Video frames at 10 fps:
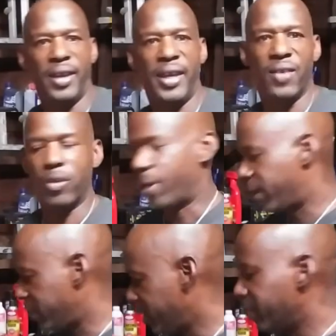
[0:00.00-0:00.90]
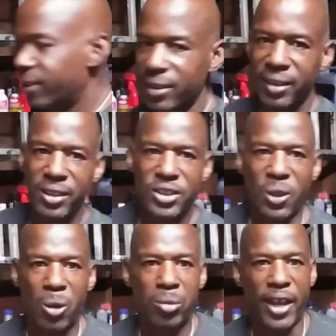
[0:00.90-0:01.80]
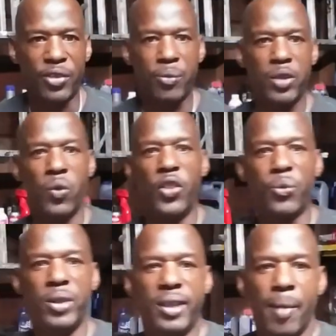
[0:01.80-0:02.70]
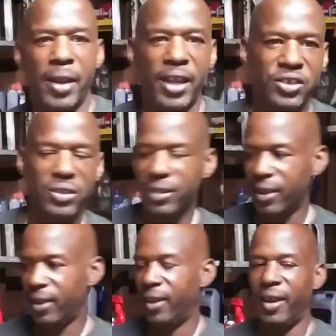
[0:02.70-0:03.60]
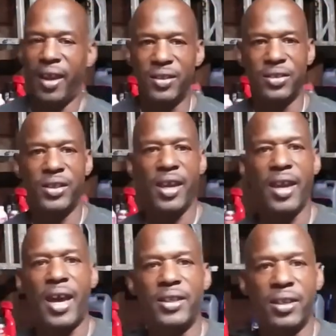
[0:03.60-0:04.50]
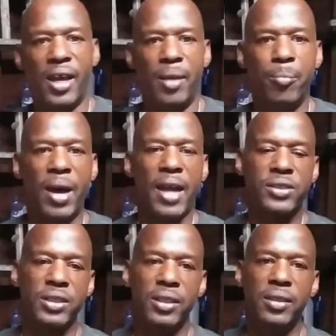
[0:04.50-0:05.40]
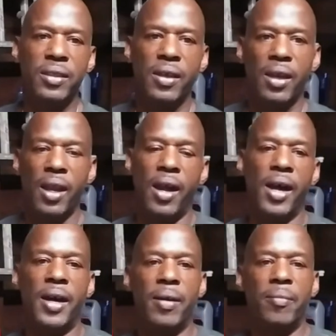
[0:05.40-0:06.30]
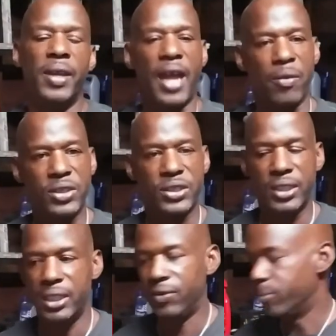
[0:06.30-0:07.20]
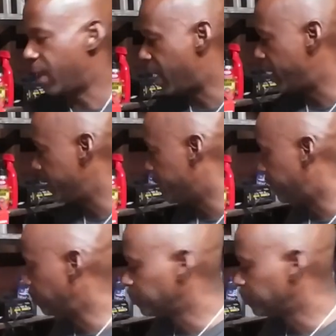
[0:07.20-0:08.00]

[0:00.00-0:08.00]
Hey everybody, Solo Black 313 coming at you, and today I did an unboxing and I received my